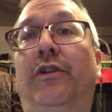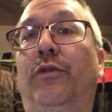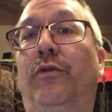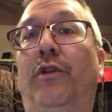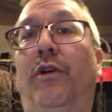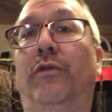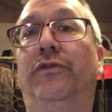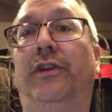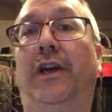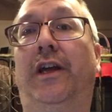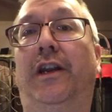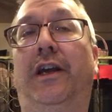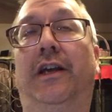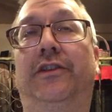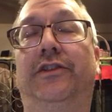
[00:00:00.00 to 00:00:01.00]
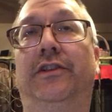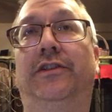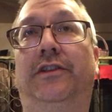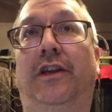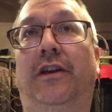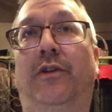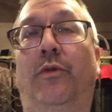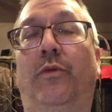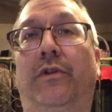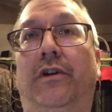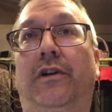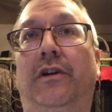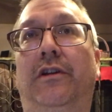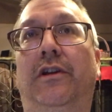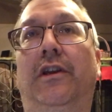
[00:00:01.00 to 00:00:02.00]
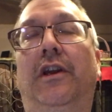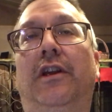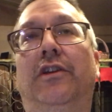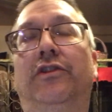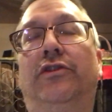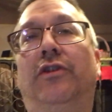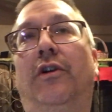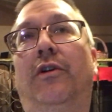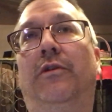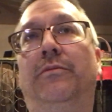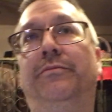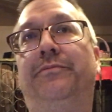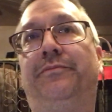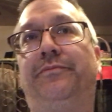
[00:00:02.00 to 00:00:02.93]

who knows how to actually say a word. So